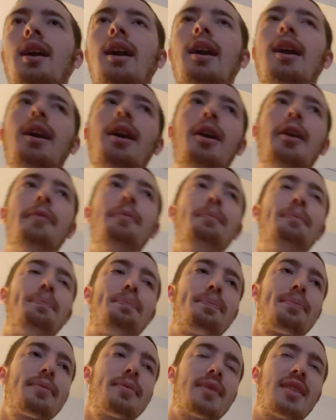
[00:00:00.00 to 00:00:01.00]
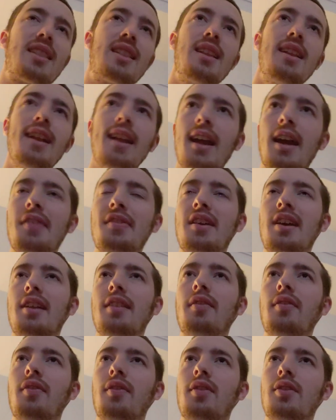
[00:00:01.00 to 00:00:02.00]
um, and
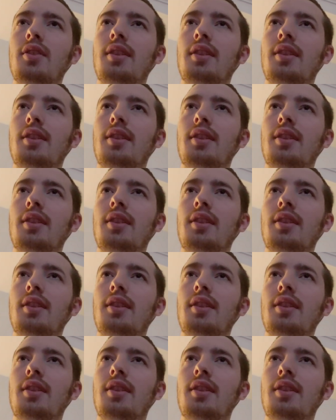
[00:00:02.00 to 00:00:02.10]
then